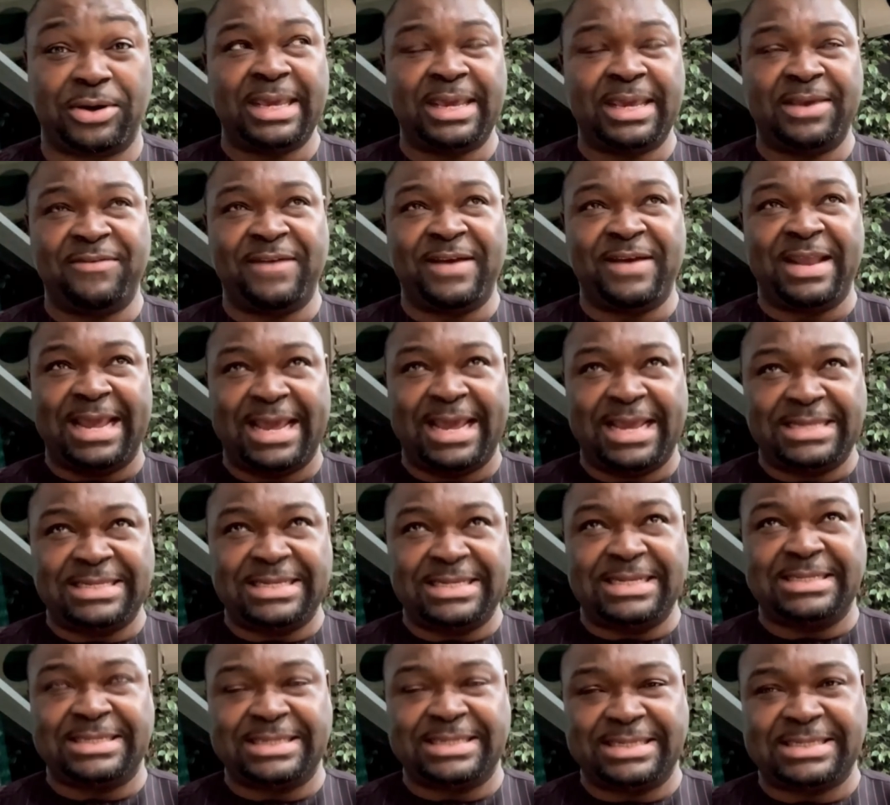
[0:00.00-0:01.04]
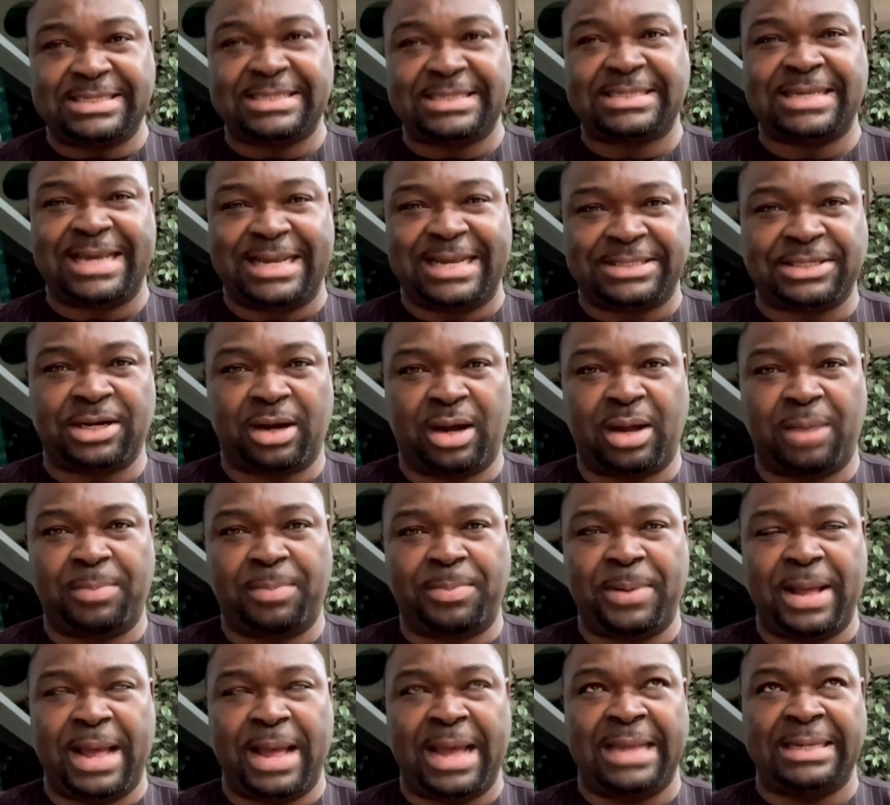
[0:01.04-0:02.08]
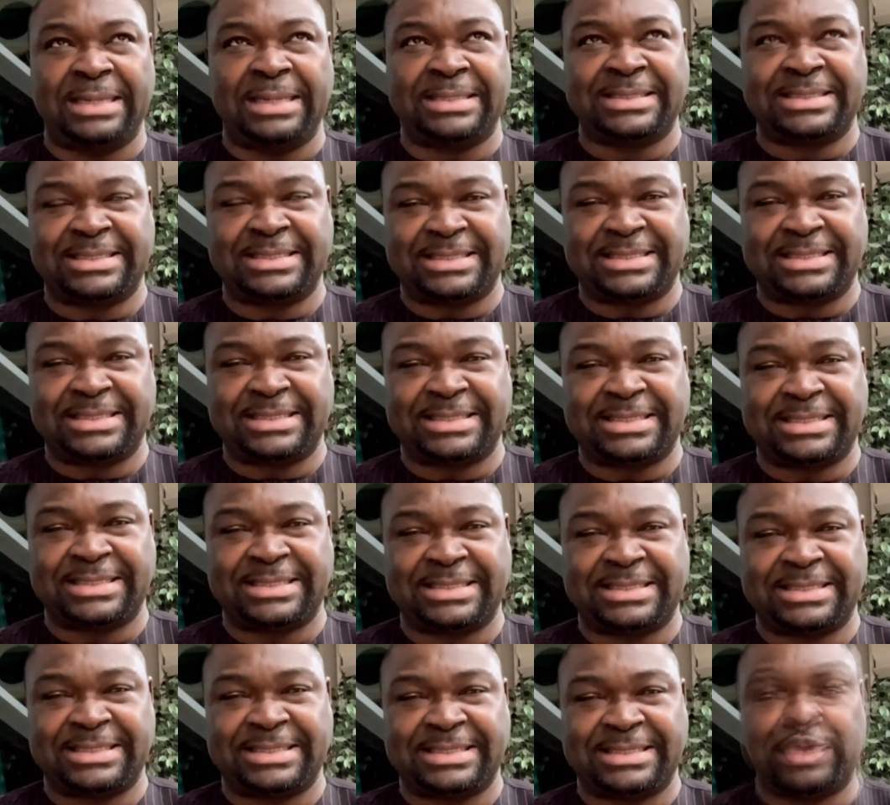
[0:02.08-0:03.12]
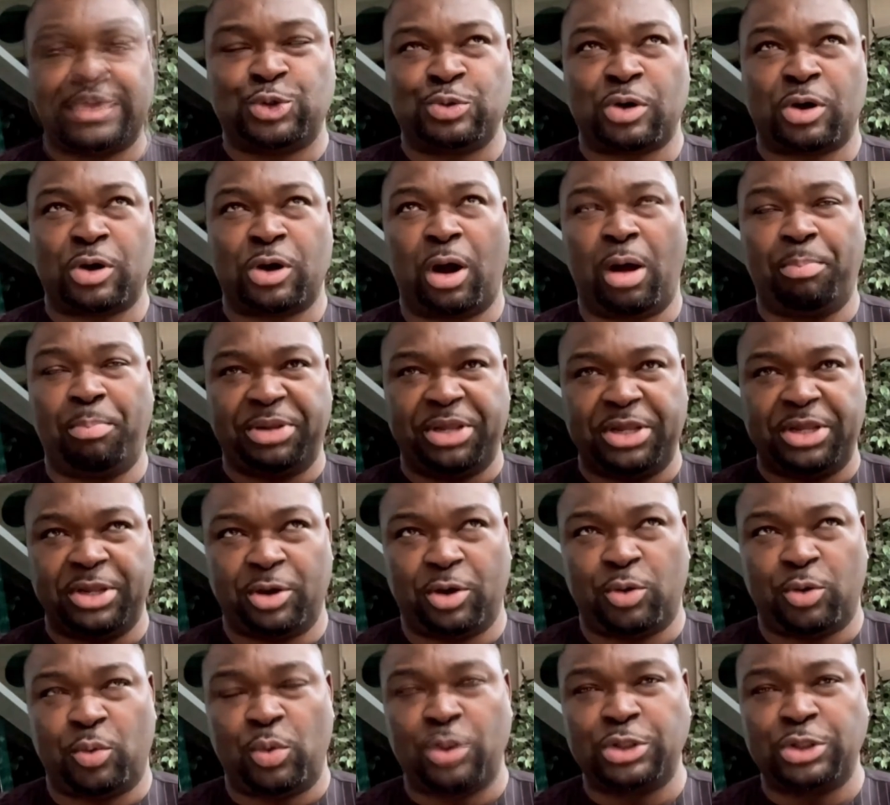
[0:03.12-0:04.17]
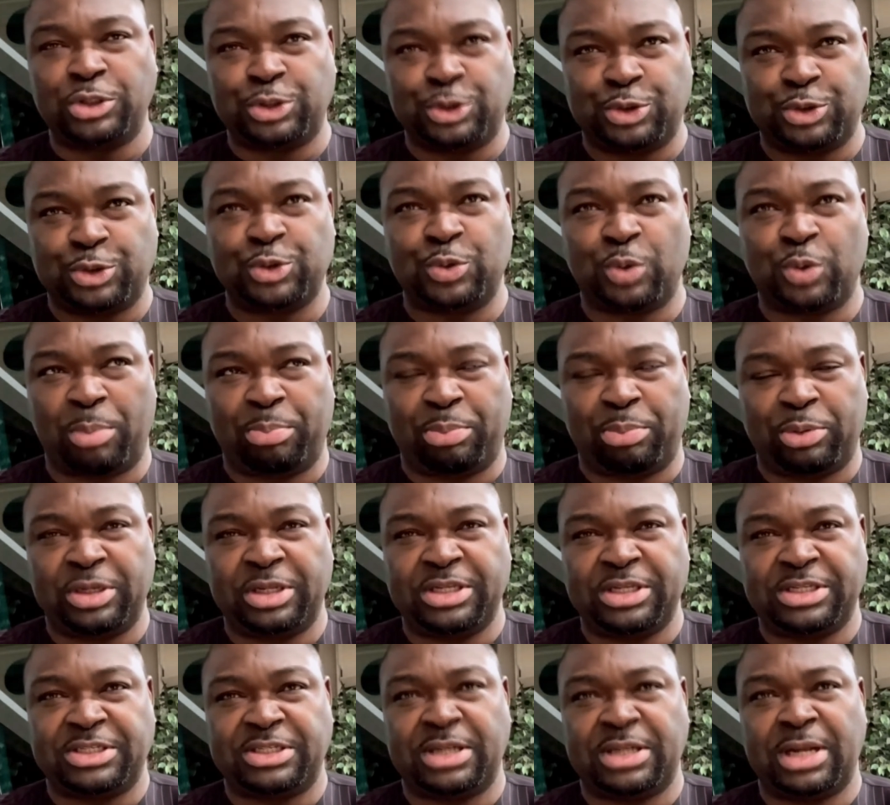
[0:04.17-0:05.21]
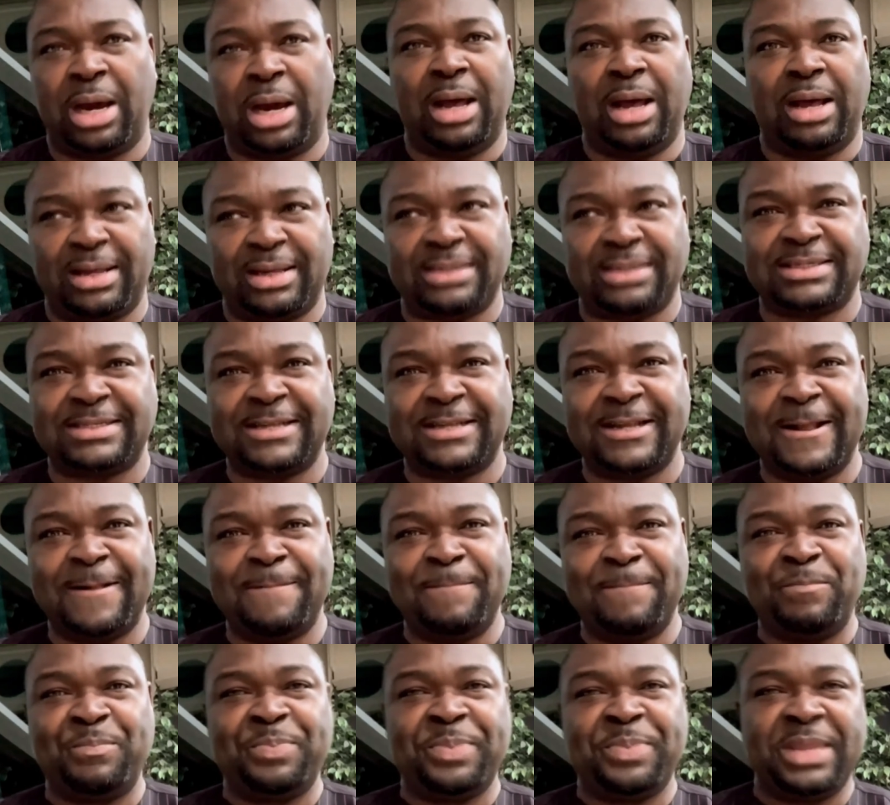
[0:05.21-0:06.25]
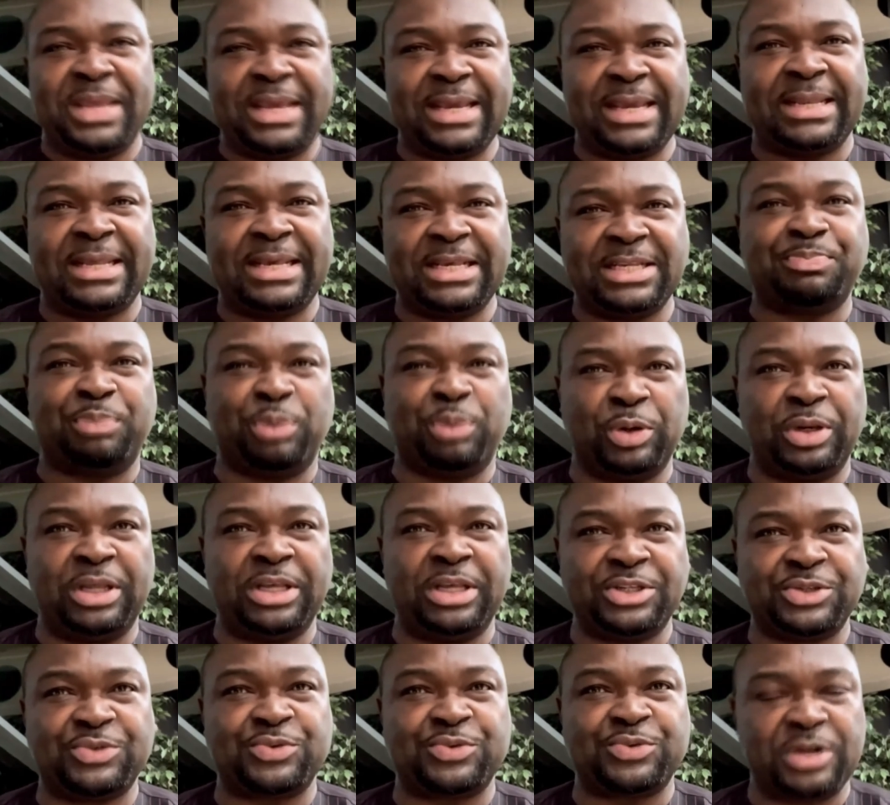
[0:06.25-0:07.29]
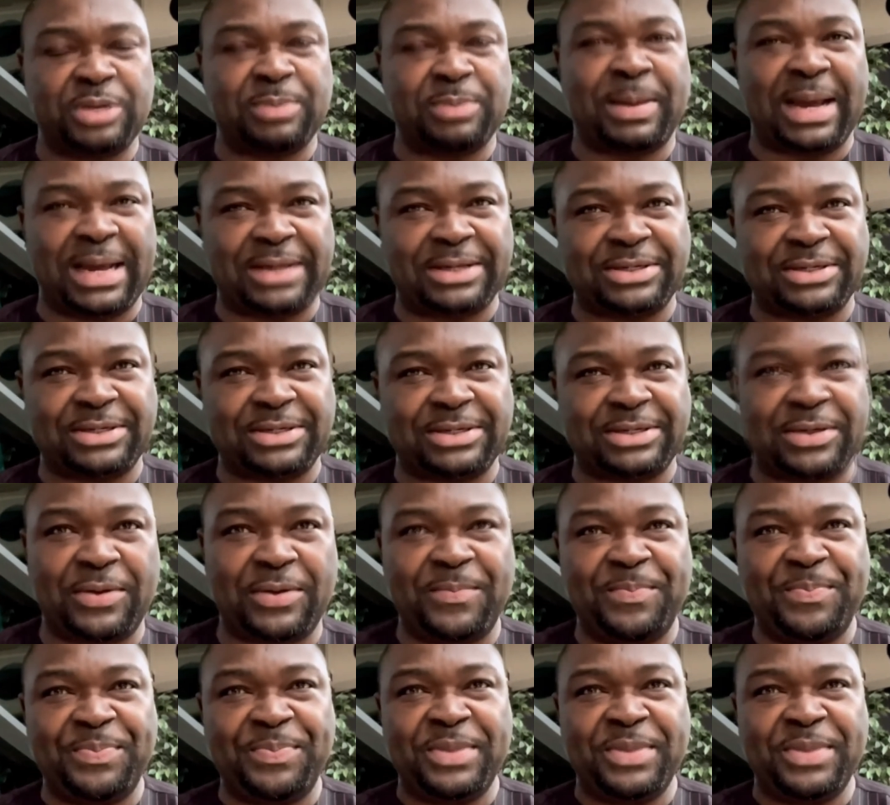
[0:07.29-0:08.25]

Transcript: If an agency is set up and seems to copy or want to do what police does, it is police through the back door.